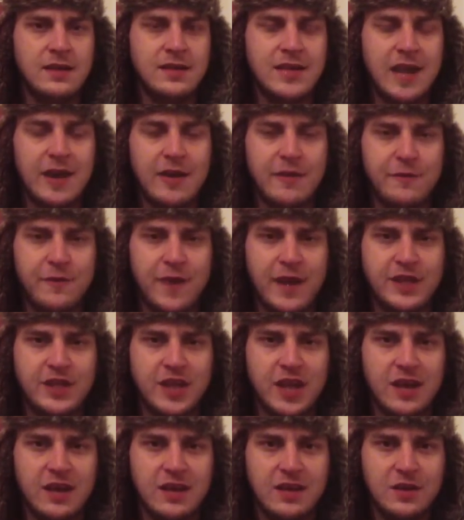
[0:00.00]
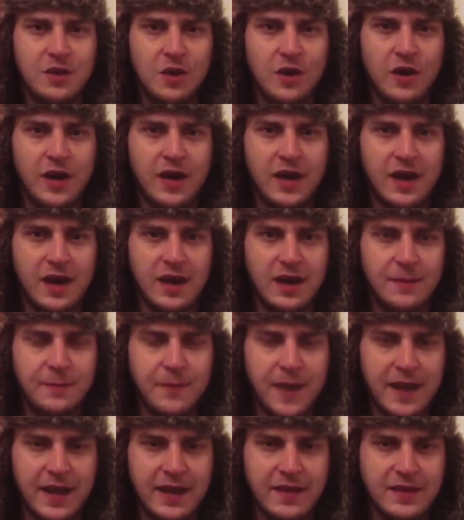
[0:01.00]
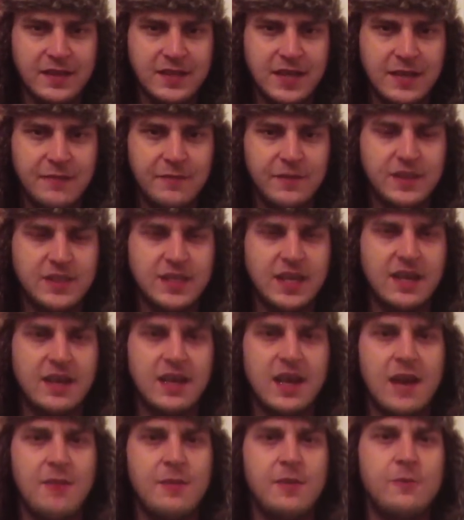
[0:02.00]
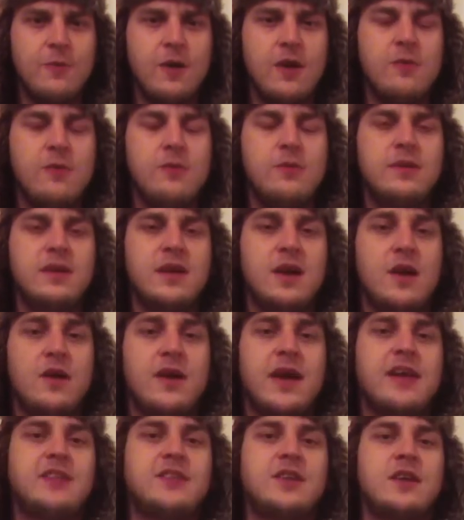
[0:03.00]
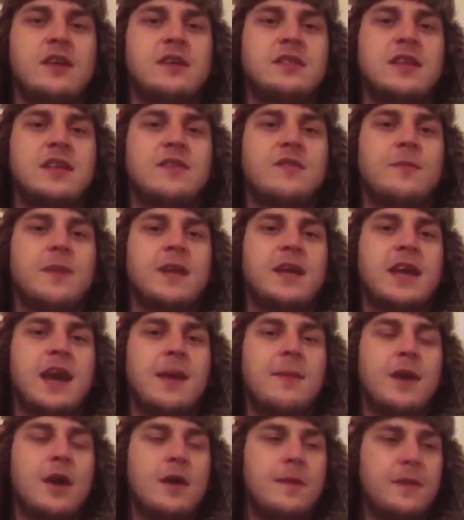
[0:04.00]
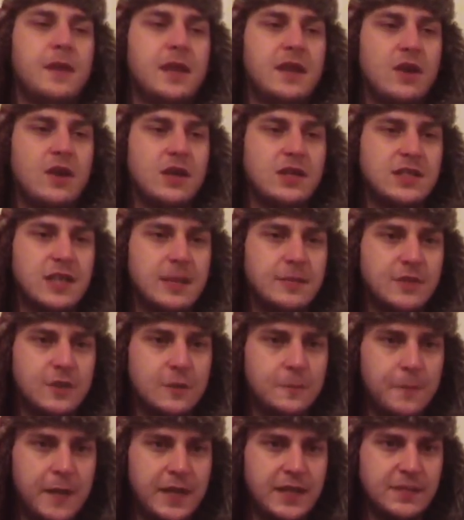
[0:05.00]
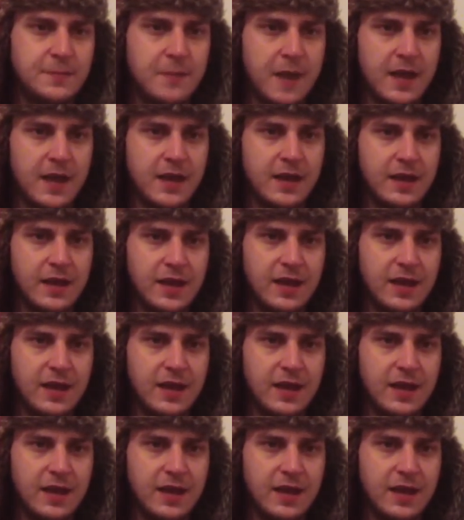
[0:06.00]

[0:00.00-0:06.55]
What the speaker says: Darren Fletcher got back in the team for the second game in a row. You know, okay, it's only a 7-minute cameo, but the guy's an absolute beast, man.